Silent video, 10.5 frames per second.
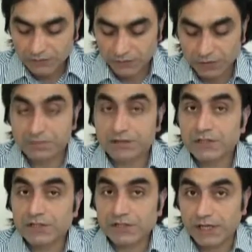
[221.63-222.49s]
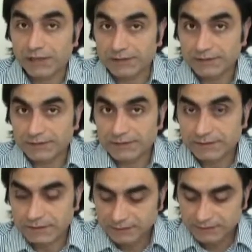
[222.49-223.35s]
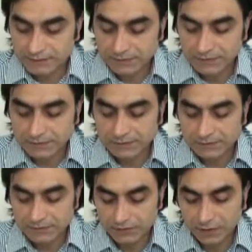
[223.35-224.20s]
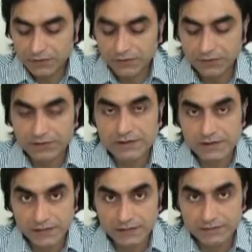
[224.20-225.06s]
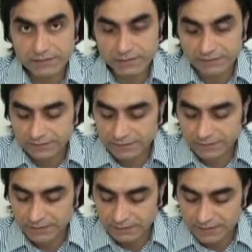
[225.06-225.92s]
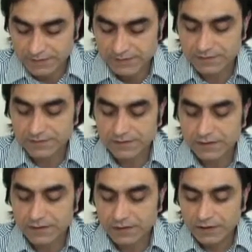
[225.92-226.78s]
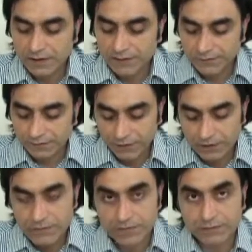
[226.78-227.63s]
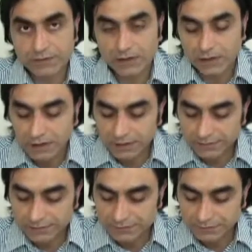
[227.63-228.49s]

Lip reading: to appreciate the earth itself, this favor of Allah,